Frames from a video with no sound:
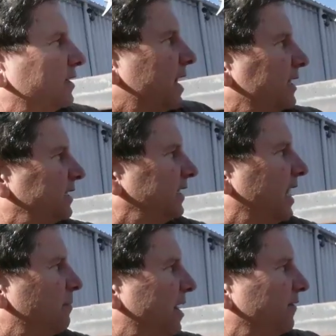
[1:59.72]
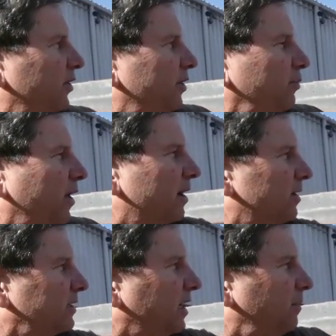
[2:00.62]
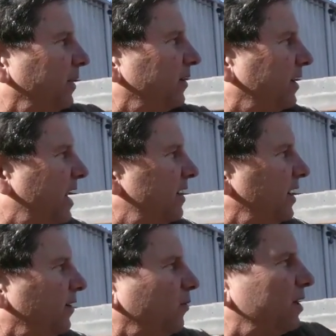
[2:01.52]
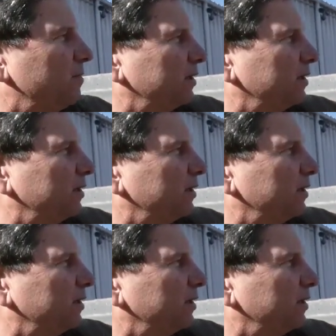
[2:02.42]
As I can see, I'm having good progress up here. Down here, there wasn't